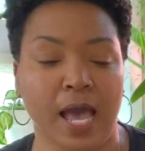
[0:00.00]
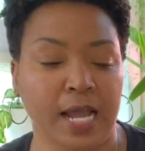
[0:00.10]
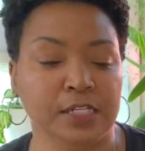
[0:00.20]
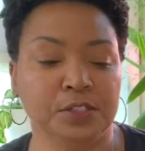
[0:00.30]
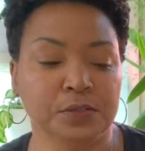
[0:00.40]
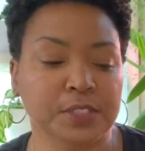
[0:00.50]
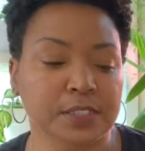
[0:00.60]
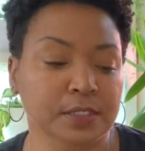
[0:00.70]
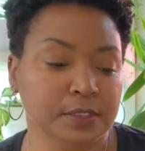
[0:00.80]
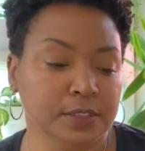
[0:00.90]
I do
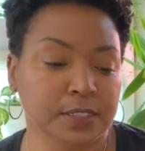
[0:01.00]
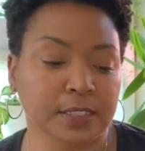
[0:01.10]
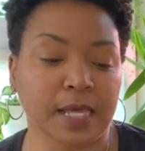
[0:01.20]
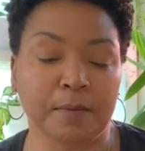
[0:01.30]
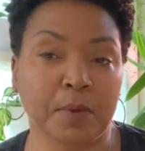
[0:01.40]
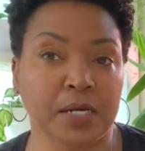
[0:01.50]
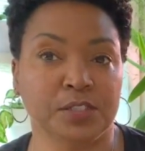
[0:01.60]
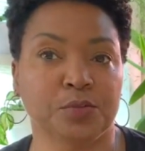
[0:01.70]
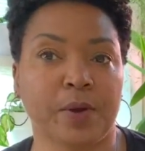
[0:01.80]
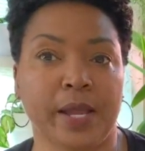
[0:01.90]
tend to let mine
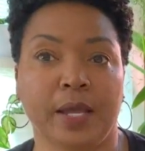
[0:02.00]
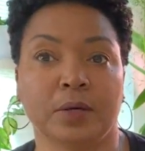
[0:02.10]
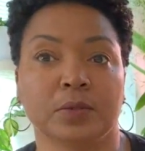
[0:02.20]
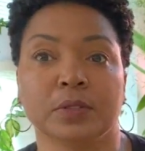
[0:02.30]
dry out a